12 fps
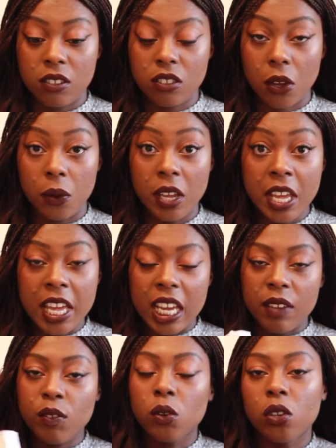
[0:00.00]
So
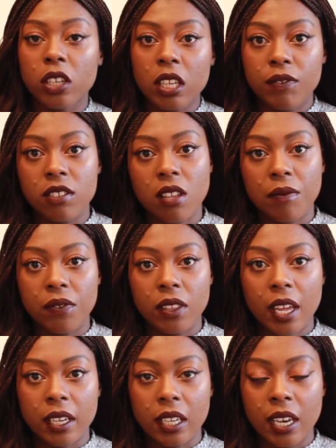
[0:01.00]
if you're looking for something
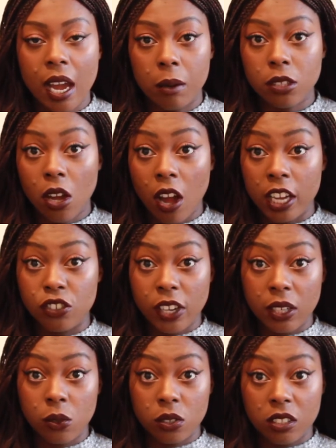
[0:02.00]
that can help to
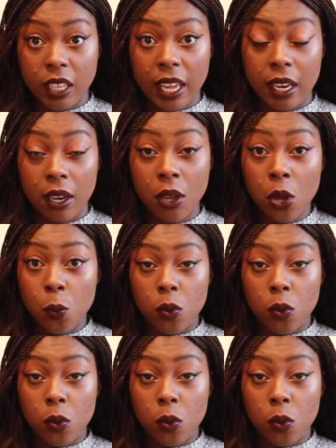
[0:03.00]
hydrate your skin